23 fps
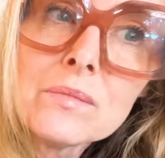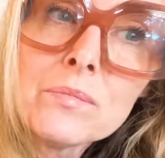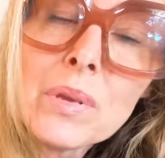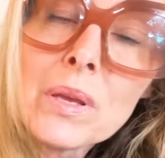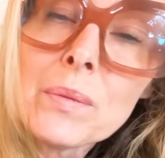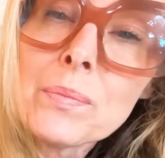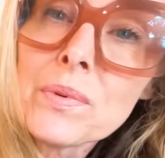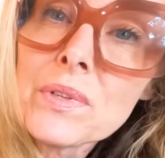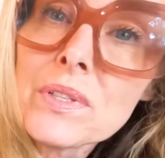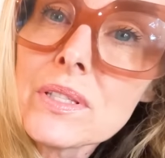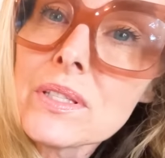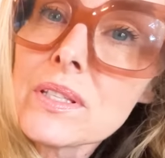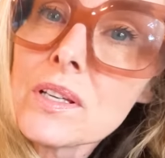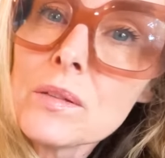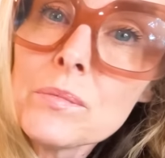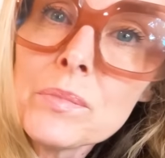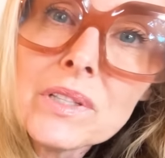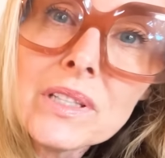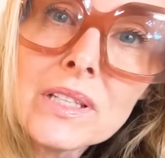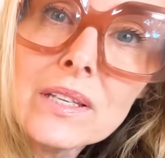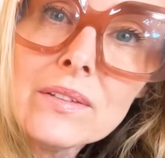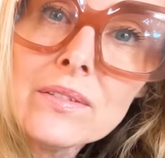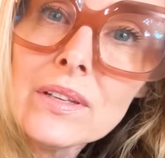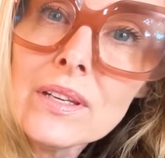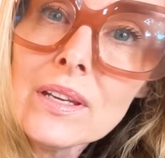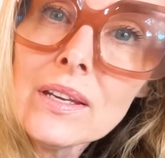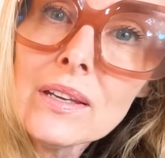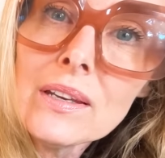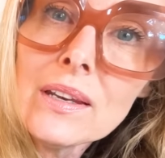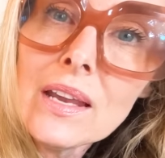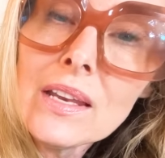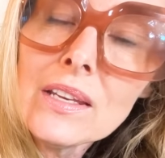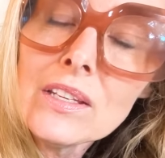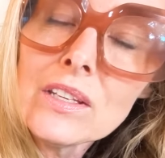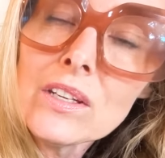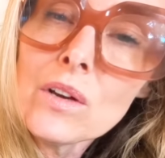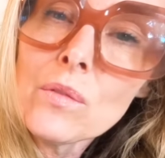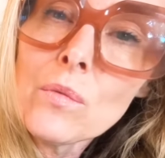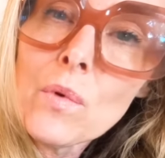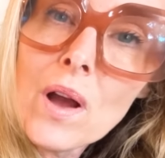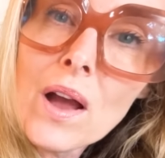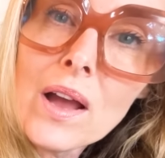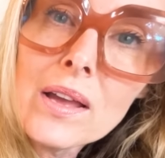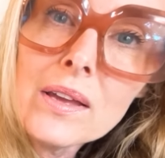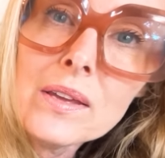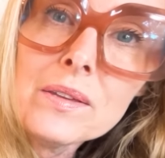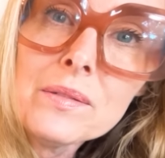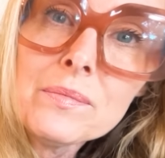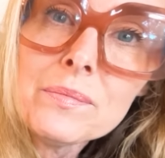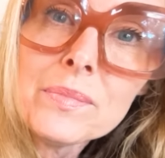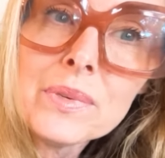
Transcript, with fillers: people still believe in it. And you know why?